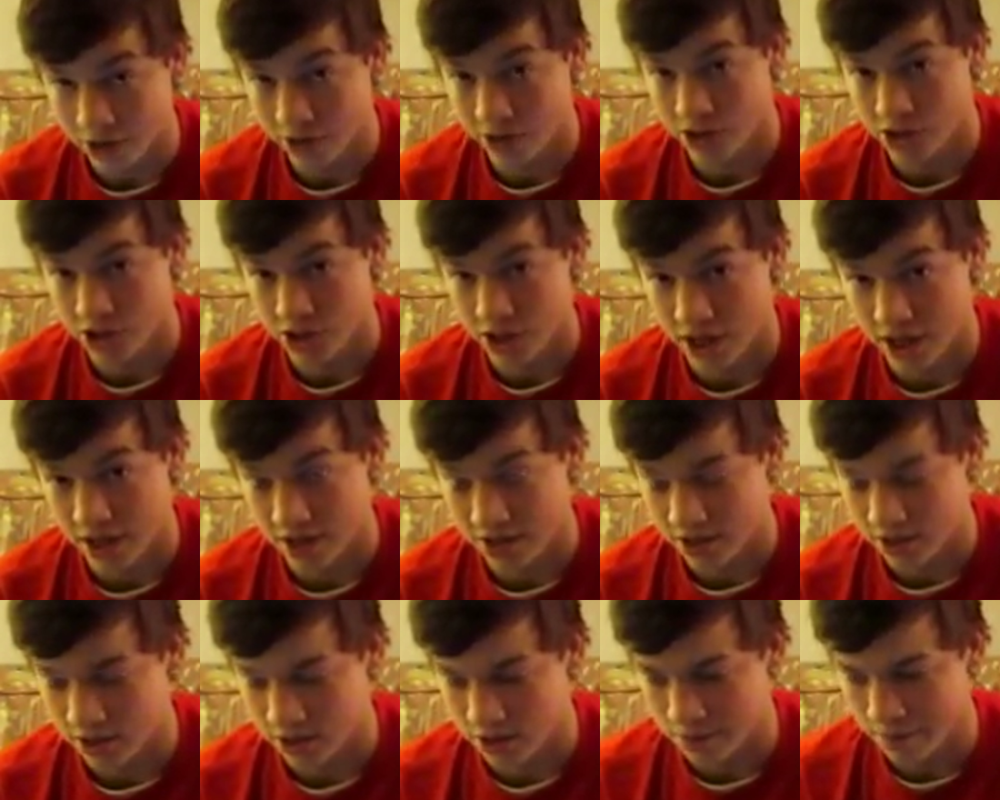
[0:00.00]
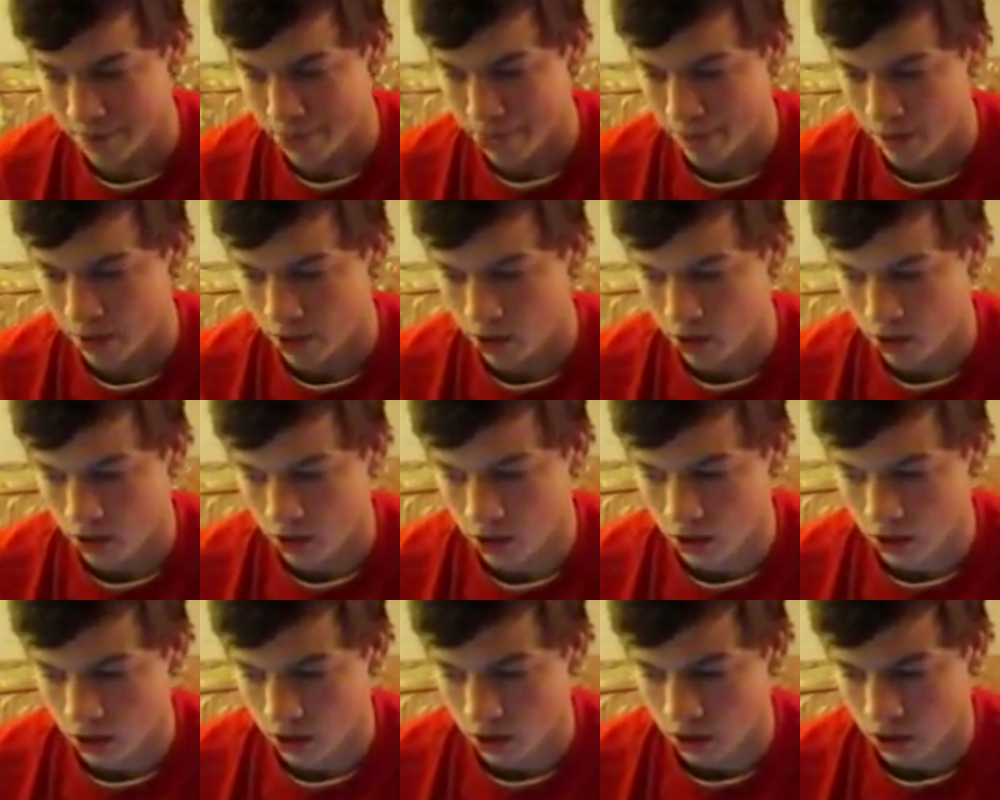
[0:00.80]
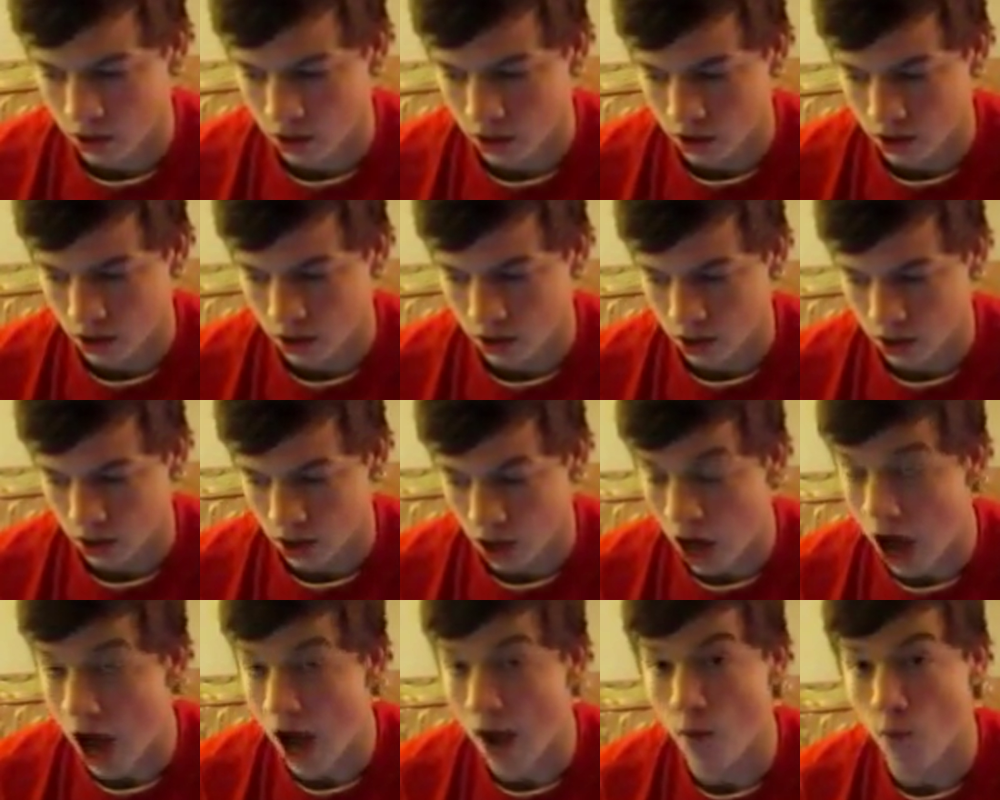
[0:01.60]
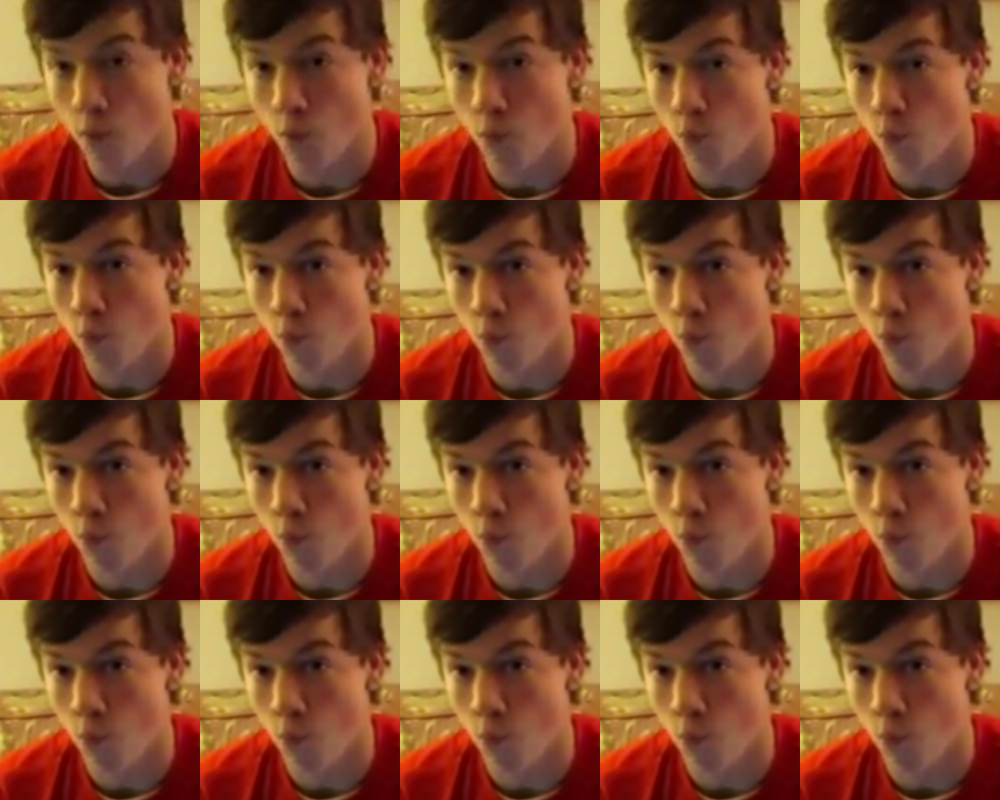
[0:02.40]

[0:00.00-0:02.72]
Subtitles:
know the Janowskins? I